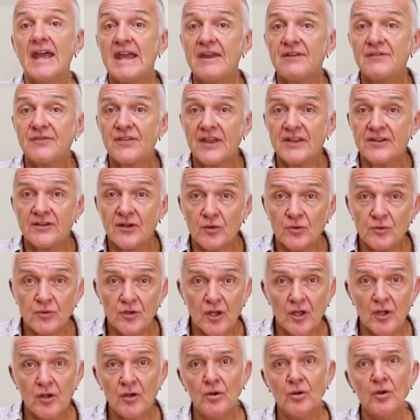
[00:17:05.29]
if they don't
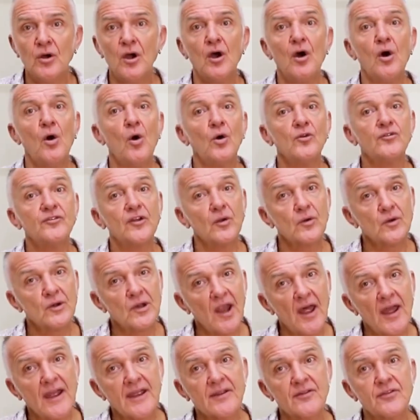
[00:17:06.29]
know or don't
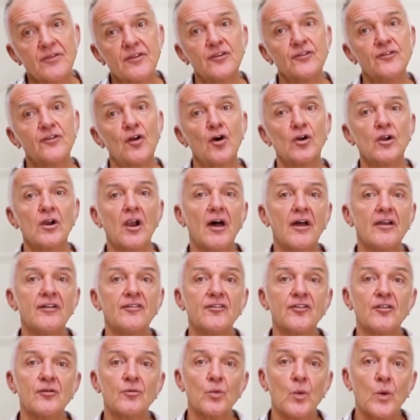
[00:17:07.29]
like the
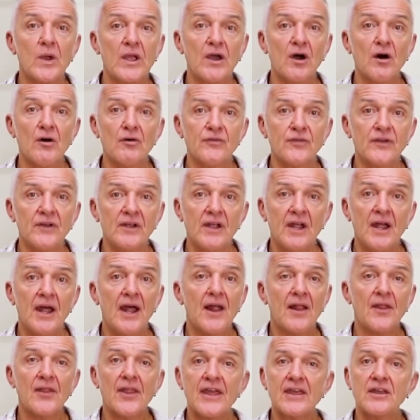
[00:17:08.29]
songlines that we offer,
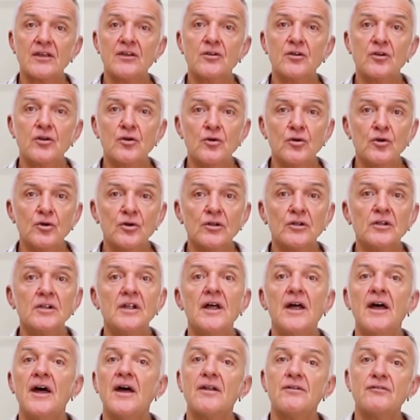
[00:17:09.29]
they can
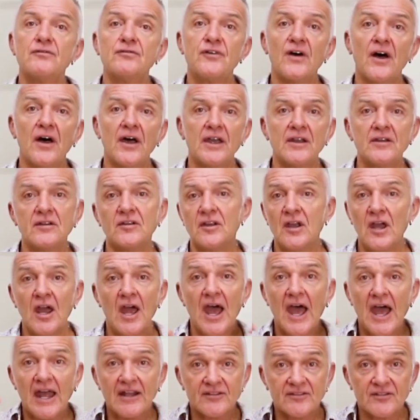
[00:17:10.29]
Google and find
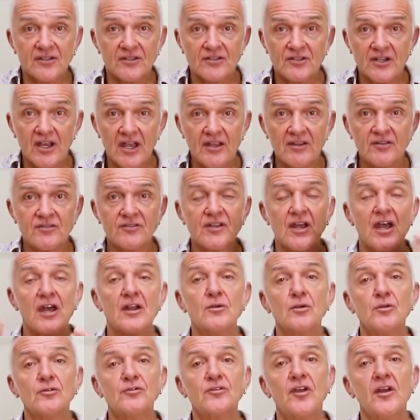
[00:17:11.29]
and suggest
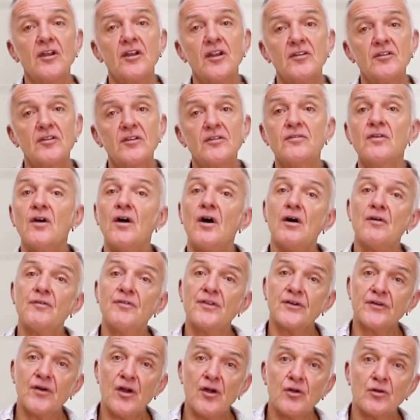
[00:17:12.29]
an alternative of
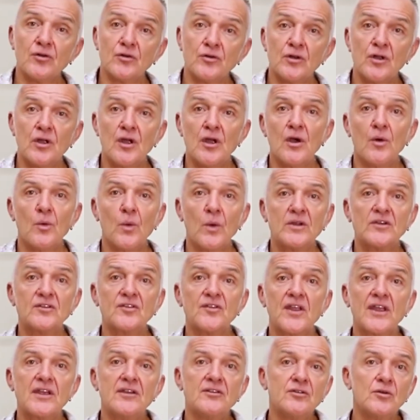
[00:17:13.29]
their own,
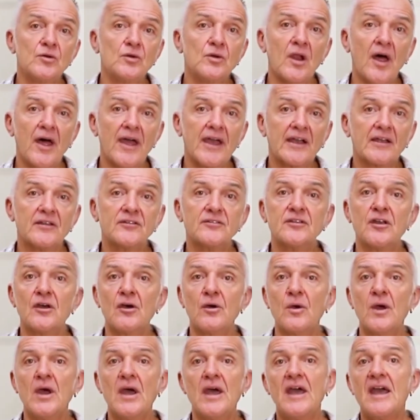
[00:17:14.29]
which they do like.
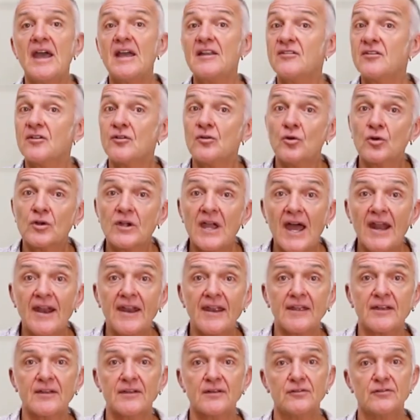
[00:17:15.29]
So it's an
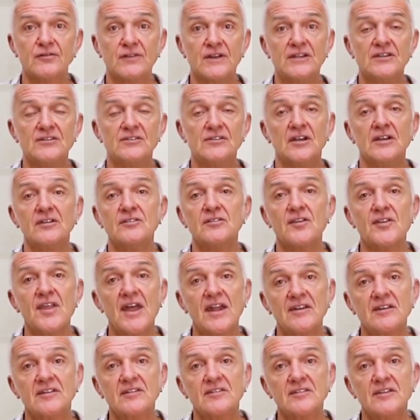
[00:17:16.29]
organic feature to
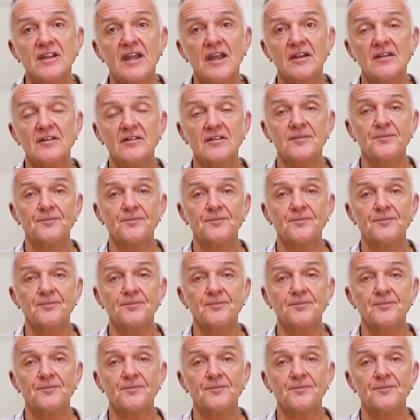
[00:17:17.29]
that extent.